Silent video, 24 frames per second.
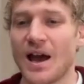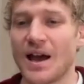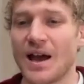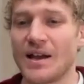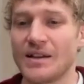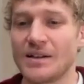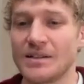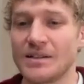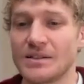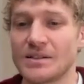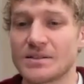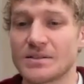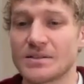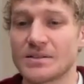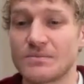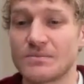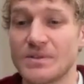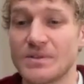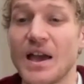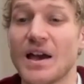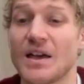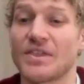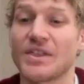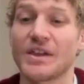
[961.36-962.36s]
And
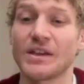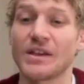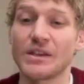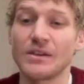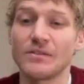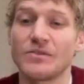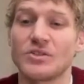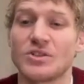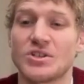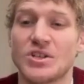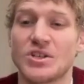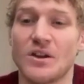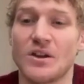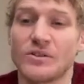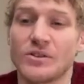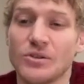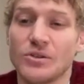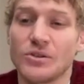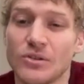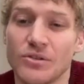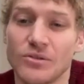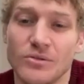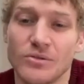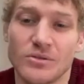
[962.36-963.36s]
yeah, thank you for sharing
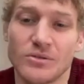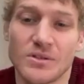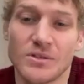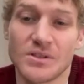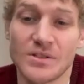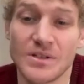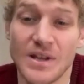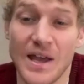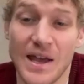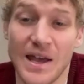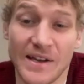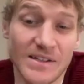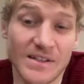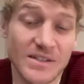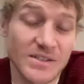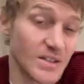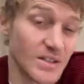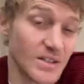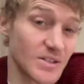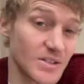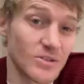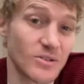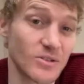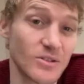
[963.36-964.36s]
your thoughts and
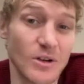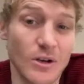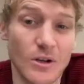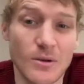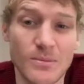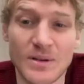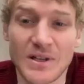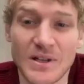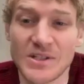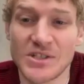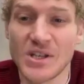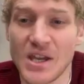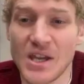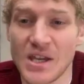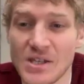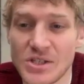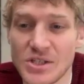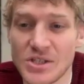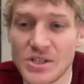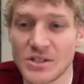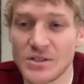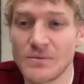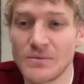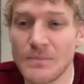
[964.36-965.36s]
insights on global
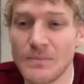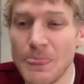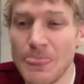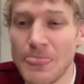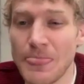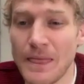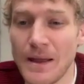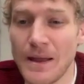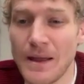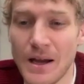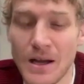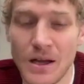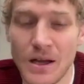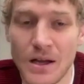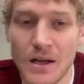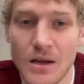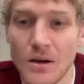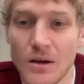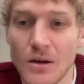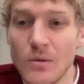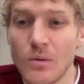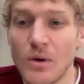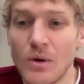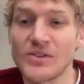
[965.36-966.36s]
education.
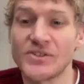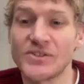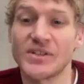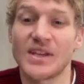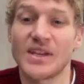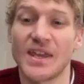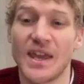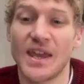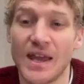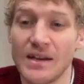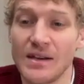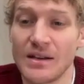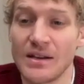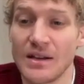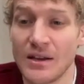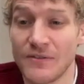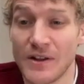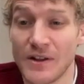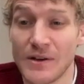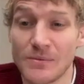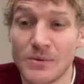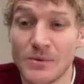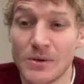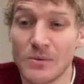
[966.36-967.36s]
Once again,
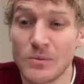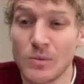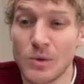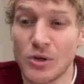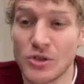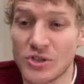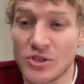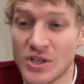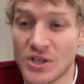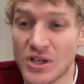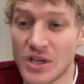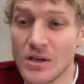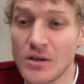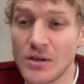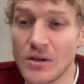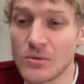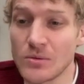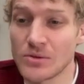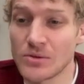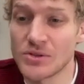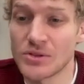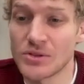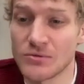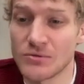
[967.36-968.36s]
if anyone watching
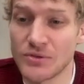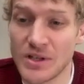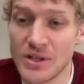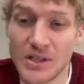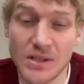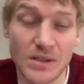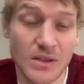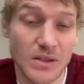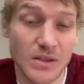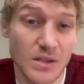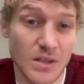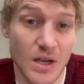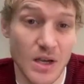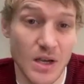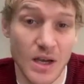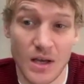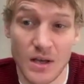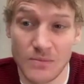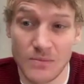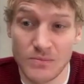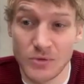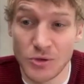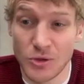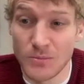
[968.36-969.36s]
wants to read
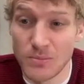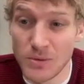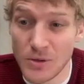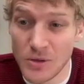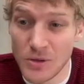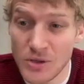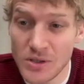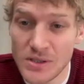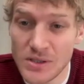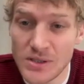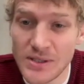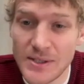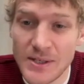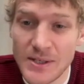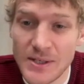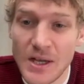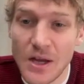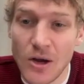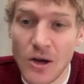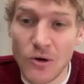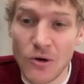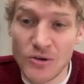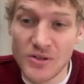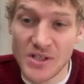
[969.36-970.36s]
your blog
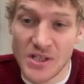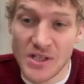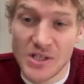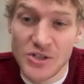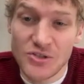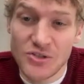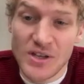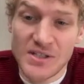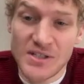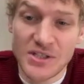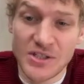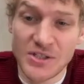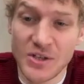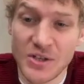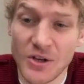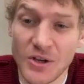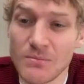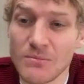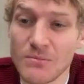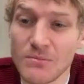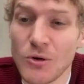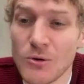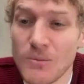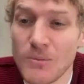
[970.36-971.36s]
or is interested in
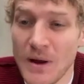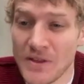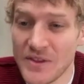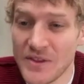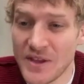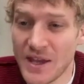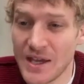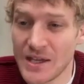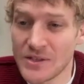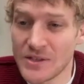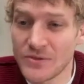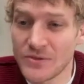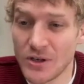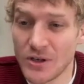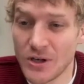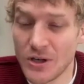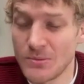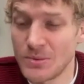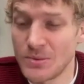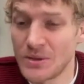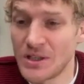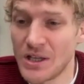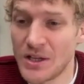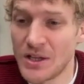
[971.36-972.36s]
knowing more about the case for
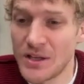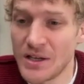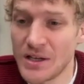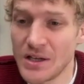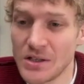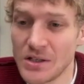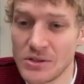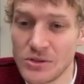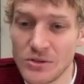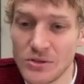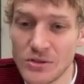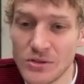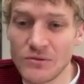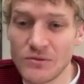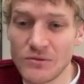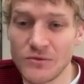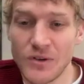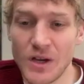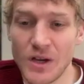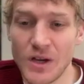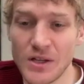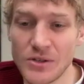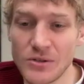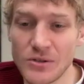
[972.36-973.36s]
global learning, you can
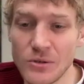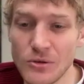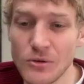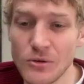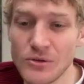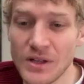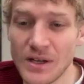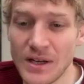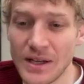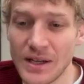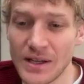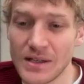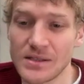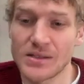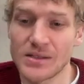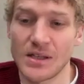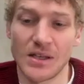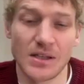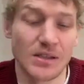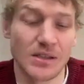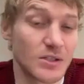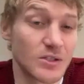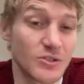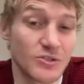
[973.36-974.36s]
find all the links
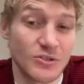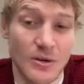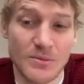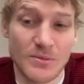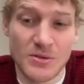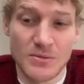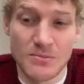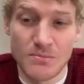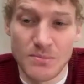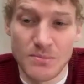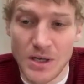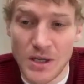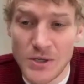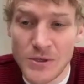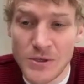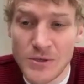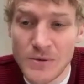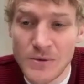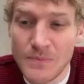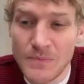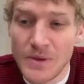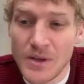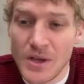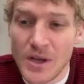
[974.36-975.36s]
in the description below.
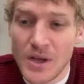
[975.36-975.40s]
